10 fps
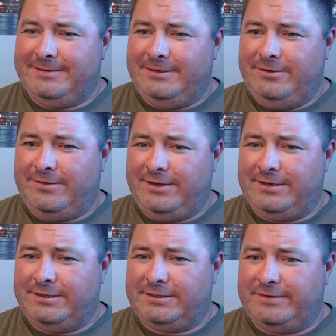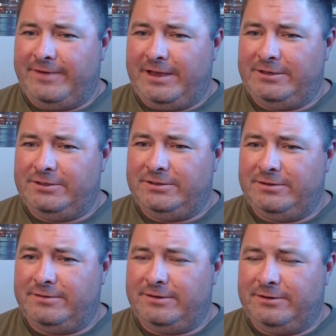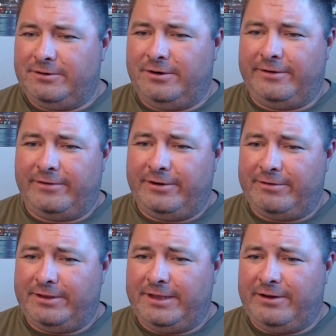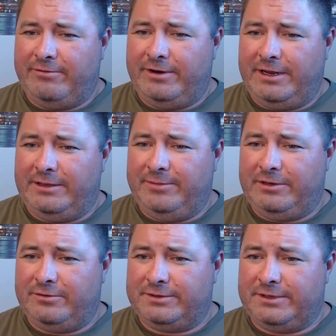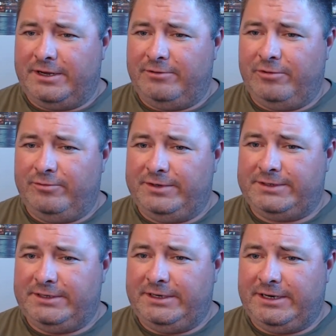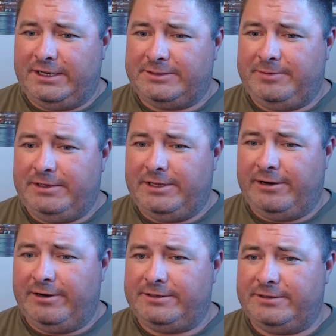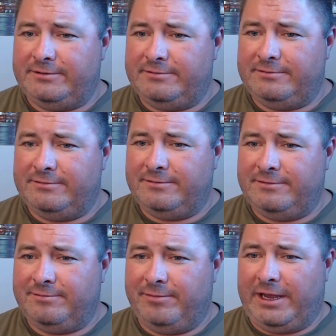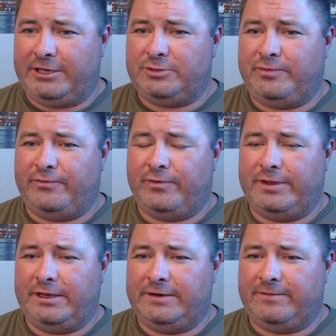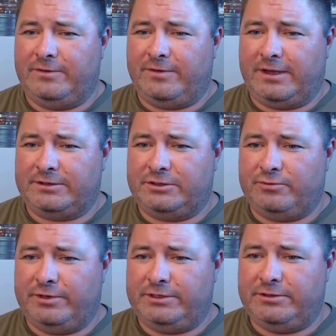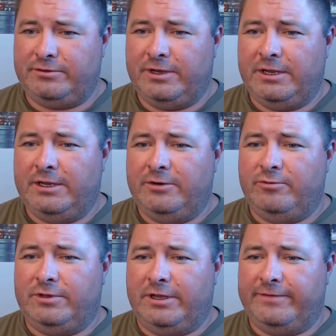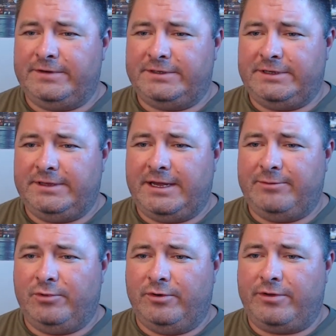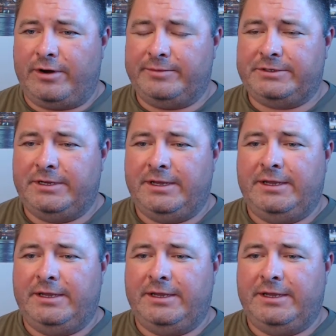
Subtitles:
Do you think it disadvantages you? Then I already read that one. And the beat goes on. Will we see an Espy Larrett match before the end of 2022? Would love to see that, both arms.